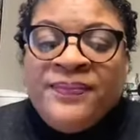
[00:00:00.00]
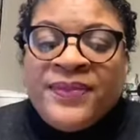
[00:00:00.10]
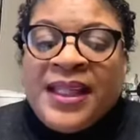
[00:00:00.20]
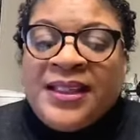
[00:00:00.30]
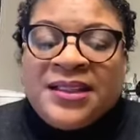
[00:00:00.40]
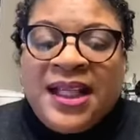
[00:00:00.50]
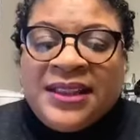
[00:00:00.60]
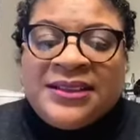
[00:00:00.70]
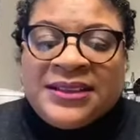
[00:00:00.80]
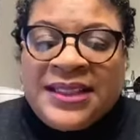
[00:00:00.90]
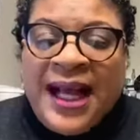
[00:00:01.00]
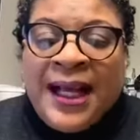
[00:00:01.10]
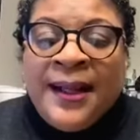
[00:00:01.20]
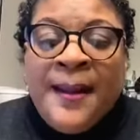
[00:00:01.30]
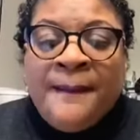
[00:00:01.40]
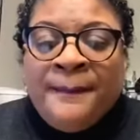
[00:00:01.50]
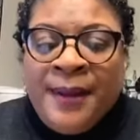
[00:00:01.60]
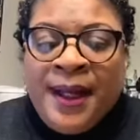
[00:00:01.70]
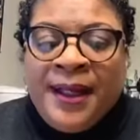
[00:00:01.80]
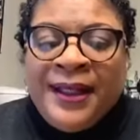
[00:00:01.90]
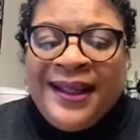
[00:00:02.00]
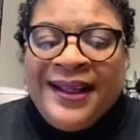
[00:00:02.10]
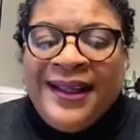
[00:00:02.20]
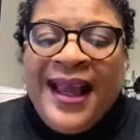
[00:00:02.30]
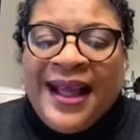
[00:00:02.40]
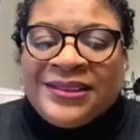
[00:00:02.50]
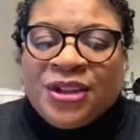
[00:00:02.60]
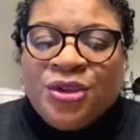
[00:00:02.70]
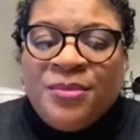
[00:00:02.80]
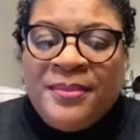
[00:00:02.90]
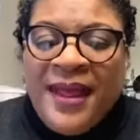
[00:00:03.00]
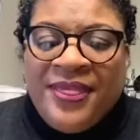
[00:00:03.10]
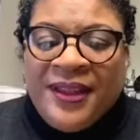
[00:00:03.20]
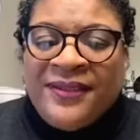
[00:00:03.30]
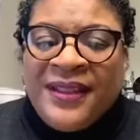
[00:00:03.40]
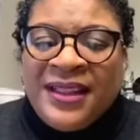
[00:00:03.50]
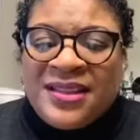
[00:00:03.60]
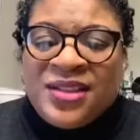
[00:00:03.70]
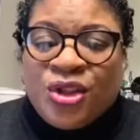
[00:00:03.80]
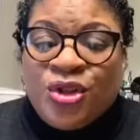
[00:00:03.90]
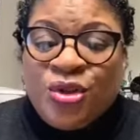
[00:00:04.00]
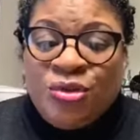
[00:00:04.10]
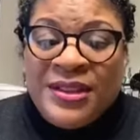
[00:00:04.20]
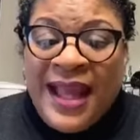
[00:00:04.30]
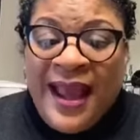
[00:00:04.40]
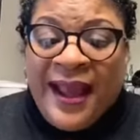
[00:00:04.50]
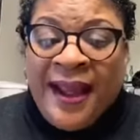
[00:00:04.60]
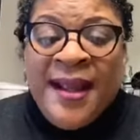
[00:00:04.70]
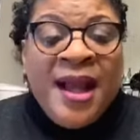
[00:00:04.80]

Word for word: He changes not, but he has a new method. This is a new day.